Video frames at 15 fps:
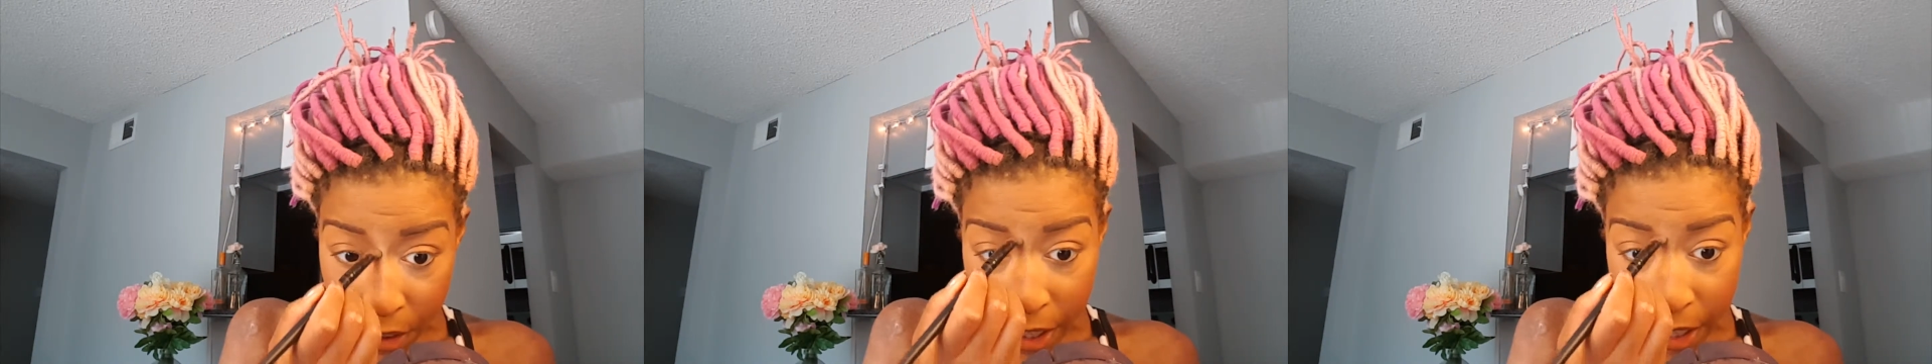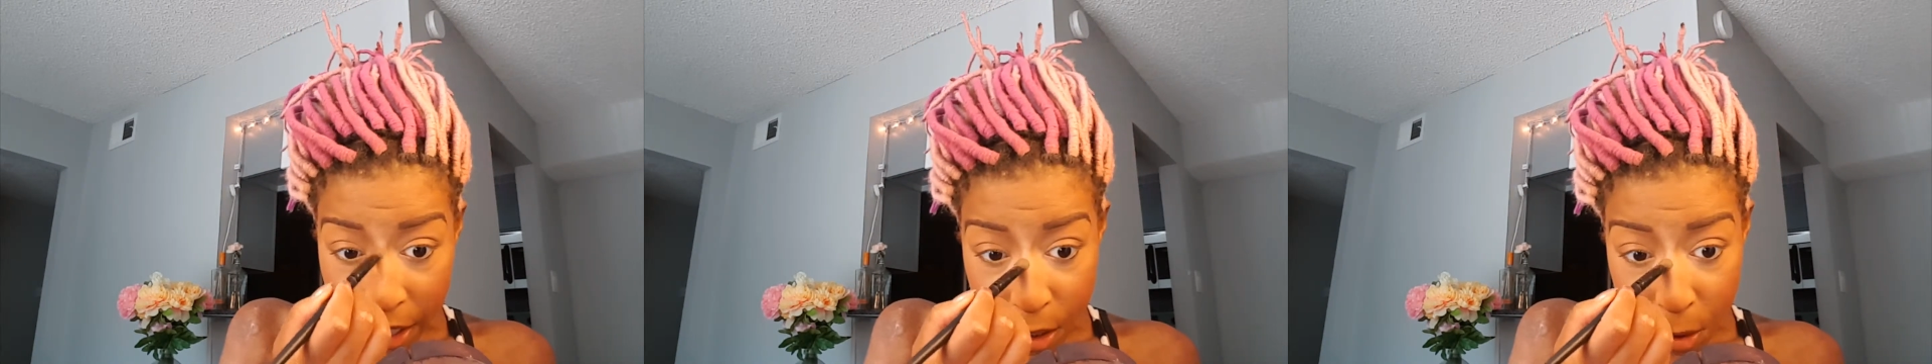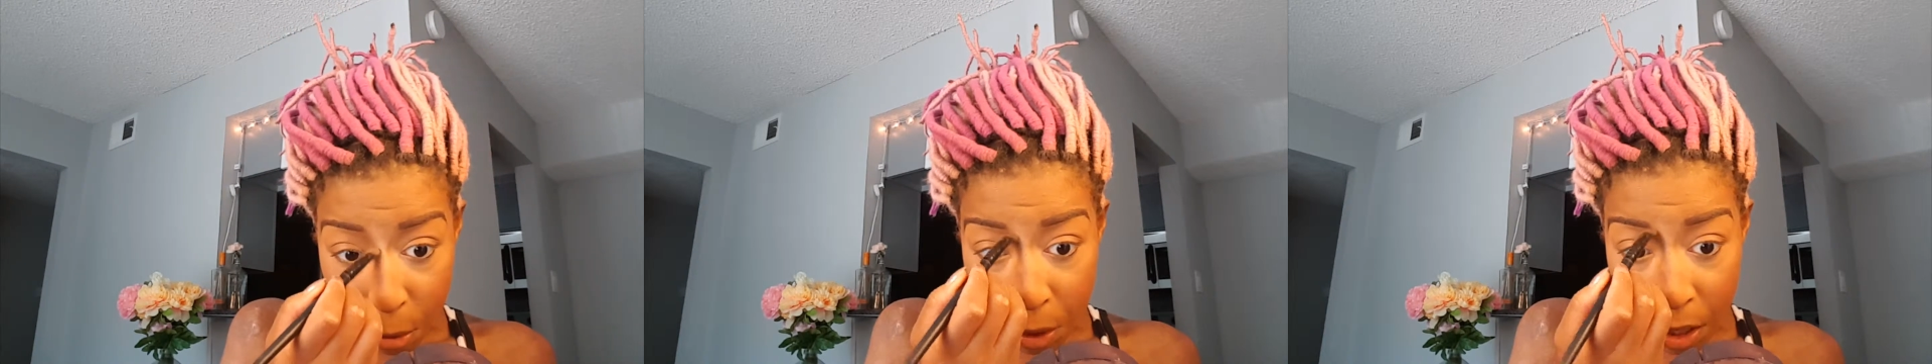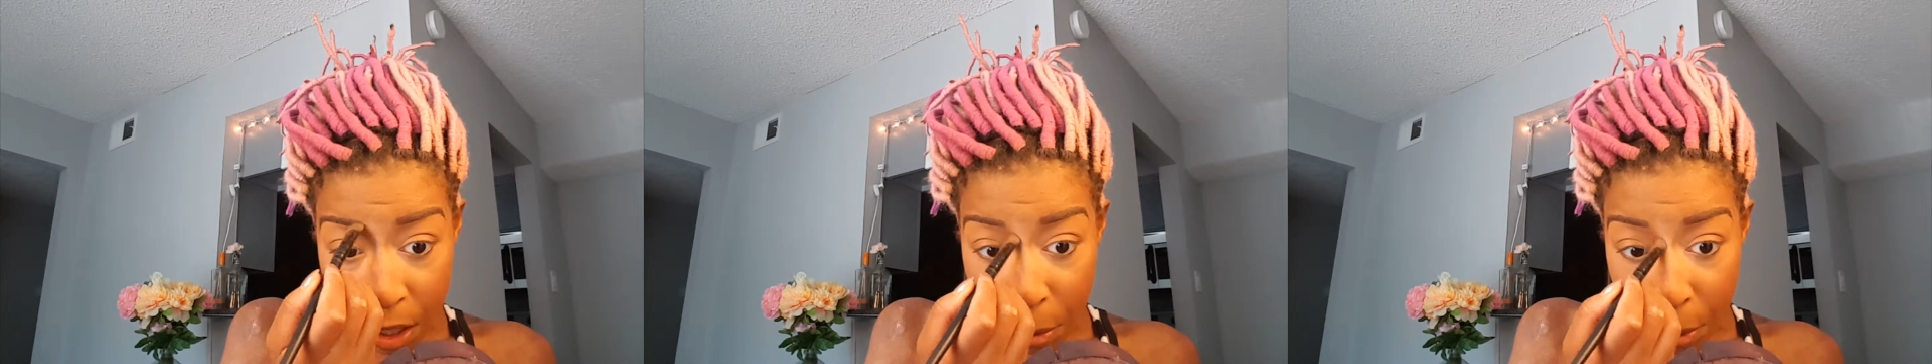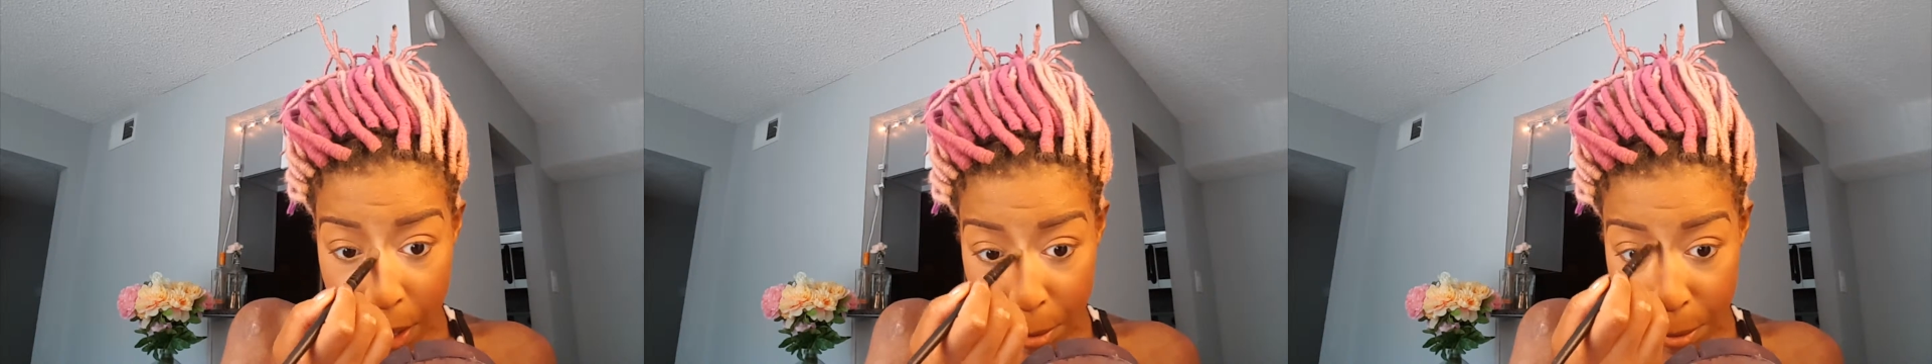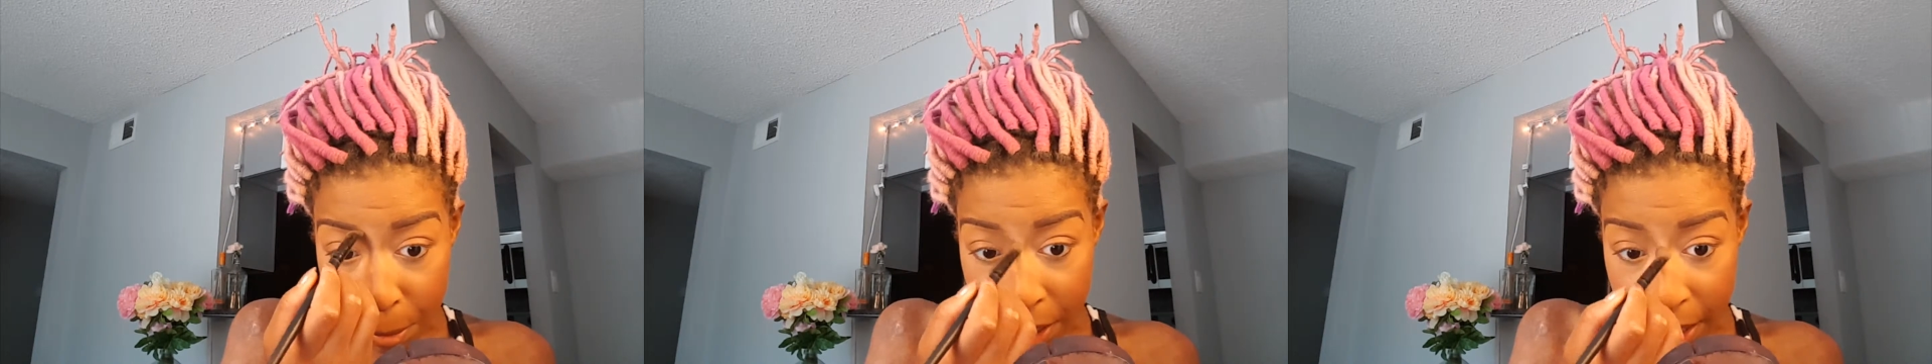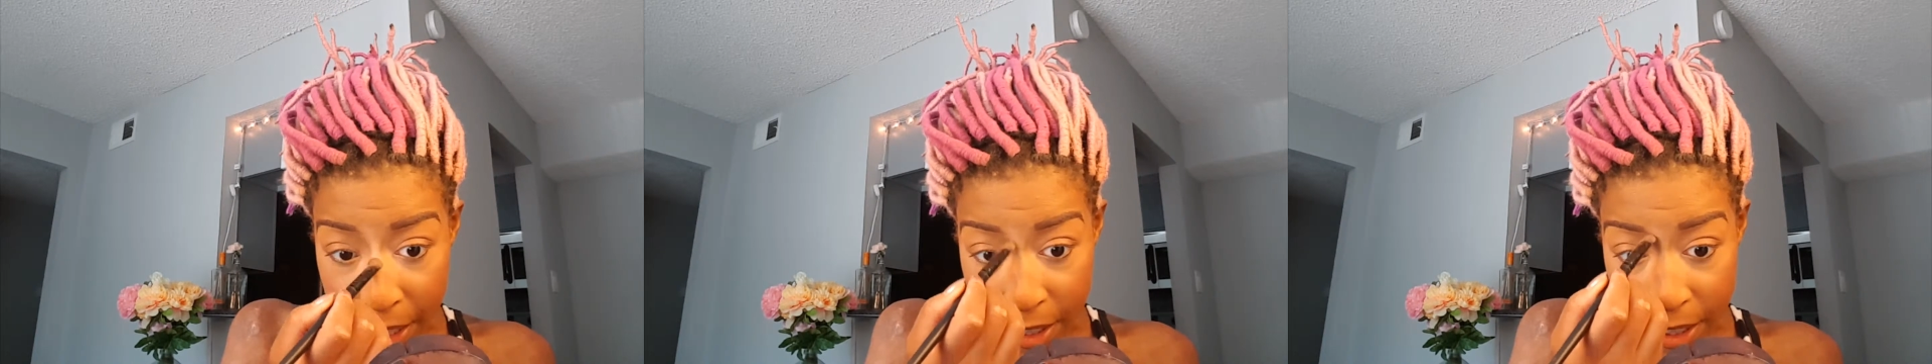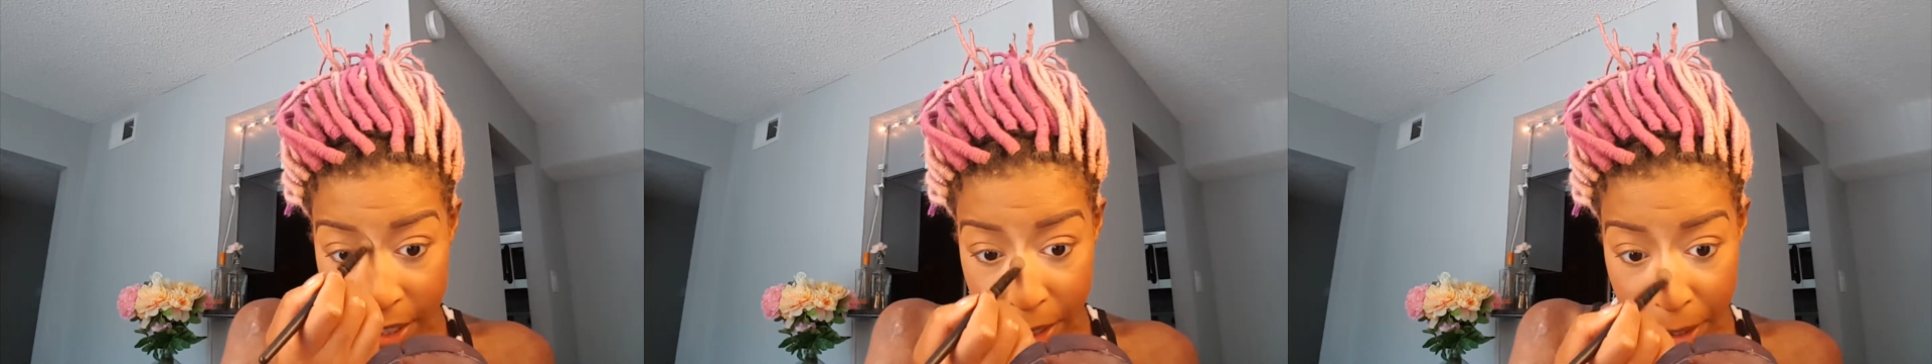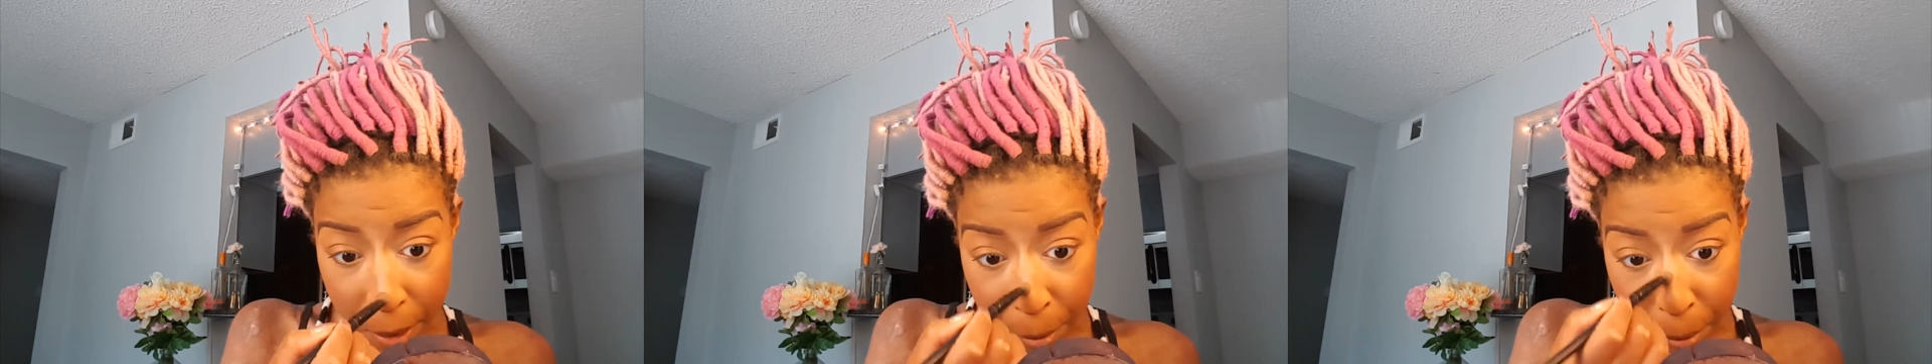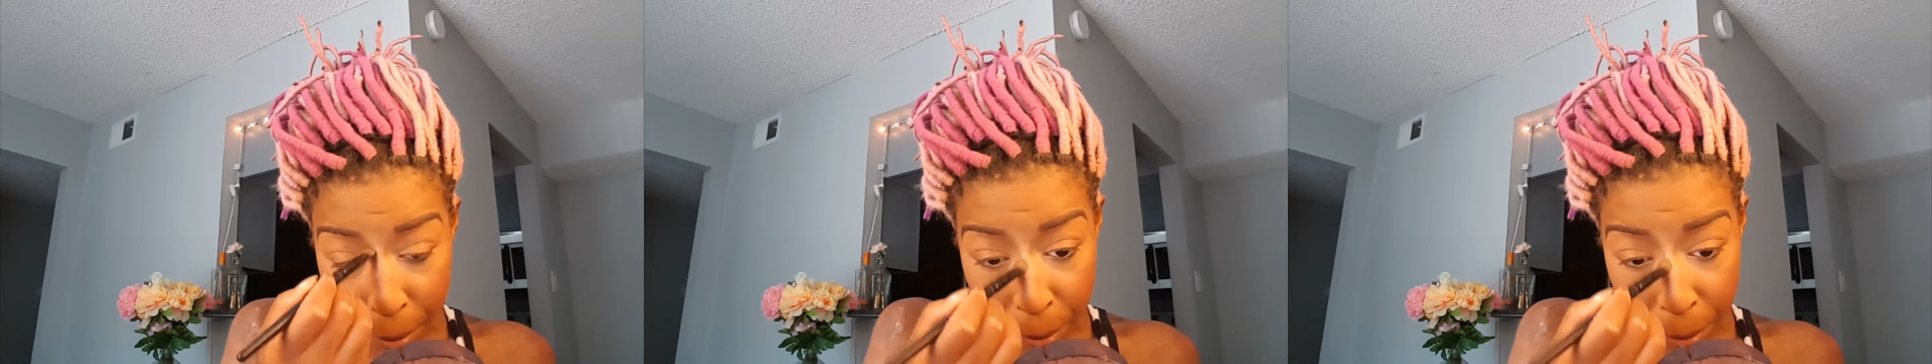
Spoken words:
look like it's really well blended.